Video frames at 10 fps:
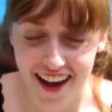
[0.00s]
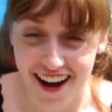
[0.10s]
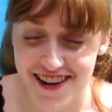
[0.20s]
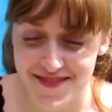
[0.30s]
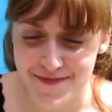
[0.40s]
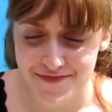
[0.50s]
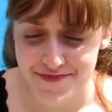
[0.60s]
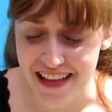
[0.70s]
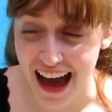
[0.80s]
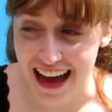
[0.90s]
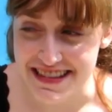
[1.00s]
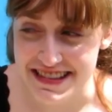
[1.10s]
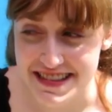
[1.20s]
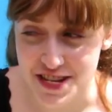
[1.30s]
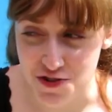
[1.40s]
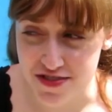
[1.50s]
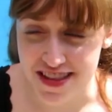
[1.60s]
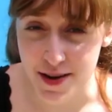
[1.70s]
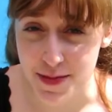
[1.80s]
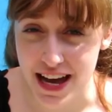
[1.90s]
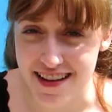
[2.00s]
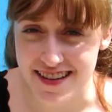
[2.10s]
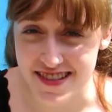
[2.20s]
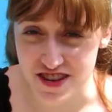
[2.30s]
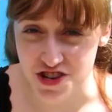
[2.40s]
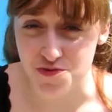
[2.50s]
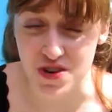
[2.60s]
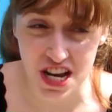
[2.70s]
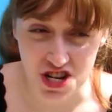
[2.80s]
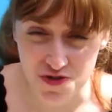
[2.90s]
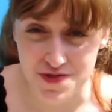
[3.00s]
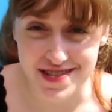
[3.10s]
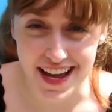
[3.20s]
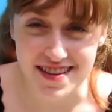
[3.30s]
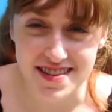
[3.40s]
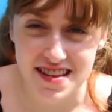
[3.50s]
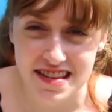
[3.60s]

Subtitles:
I still stand by that decision 100%.